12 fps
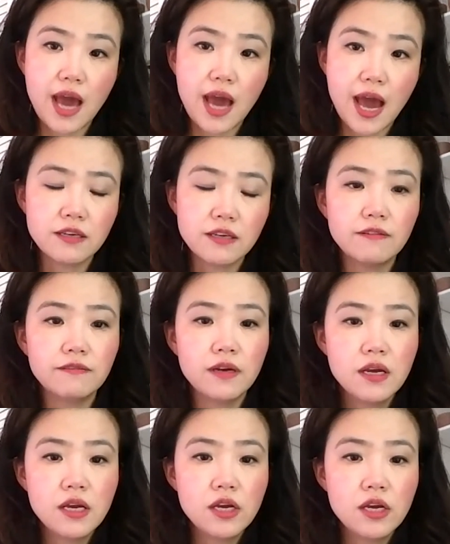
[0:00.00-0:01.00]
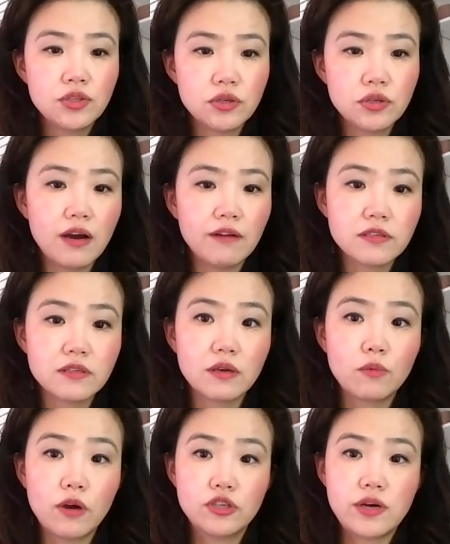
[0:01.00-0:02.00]
active. So
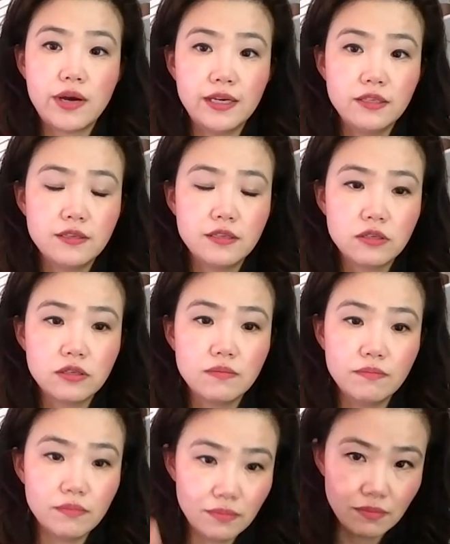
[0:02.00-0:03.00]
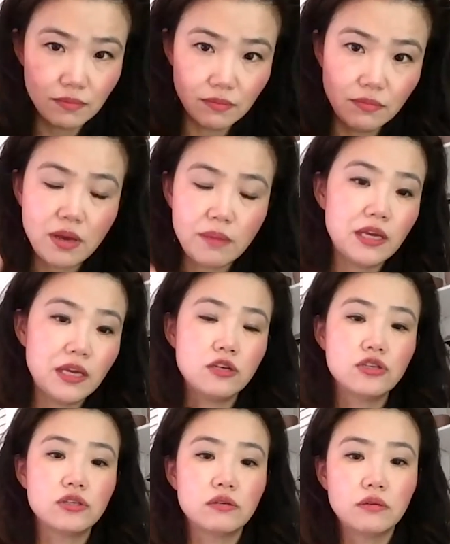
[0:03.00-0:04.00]
obviously, we are trying to maybe
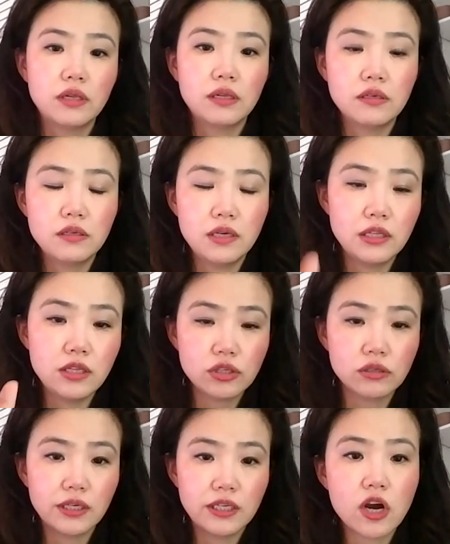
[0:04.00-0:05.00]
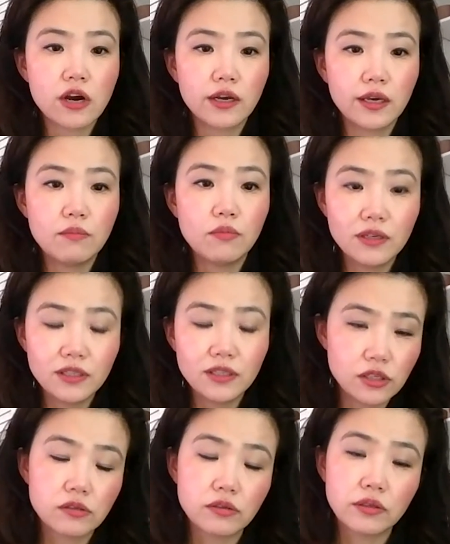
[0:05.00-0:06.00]
initially target more
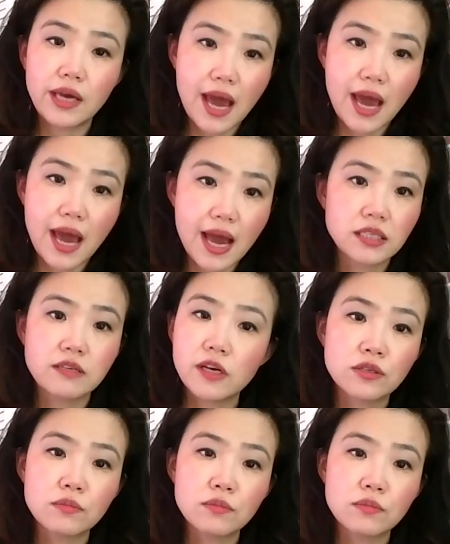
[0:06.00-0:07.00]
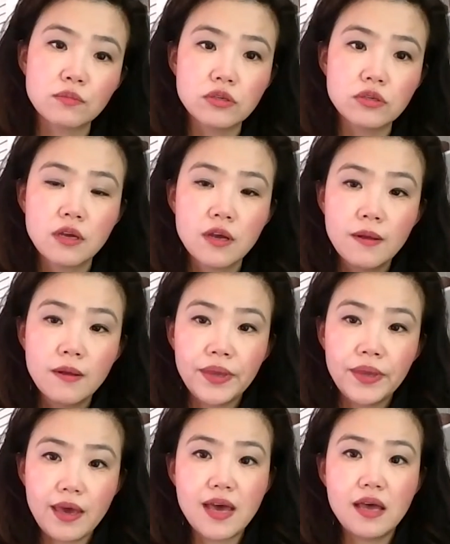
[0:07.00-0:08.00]
digitally active customers.
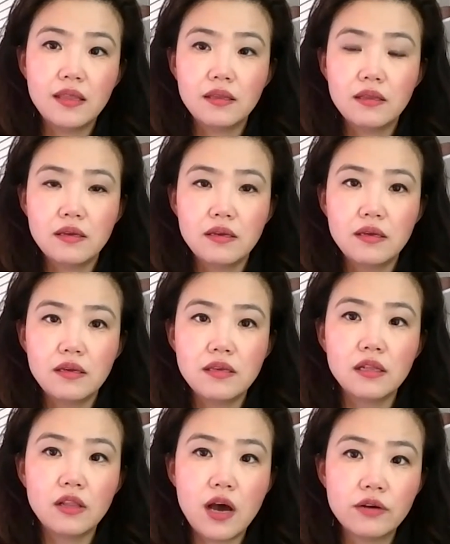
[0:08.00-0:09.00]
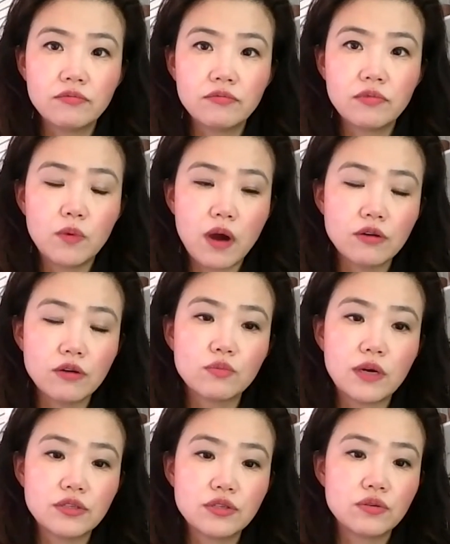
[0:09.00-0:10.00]
And then in the long run, we also
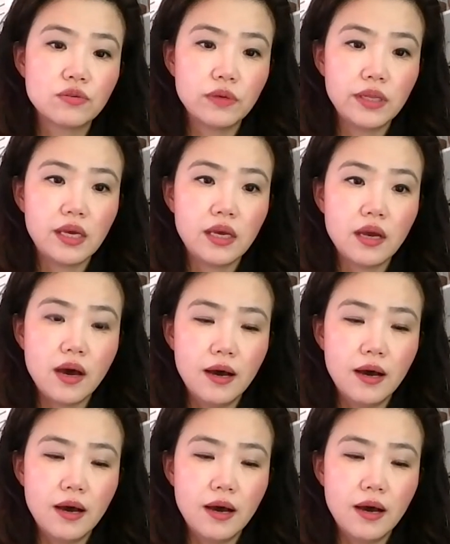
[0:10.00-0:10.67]
want to really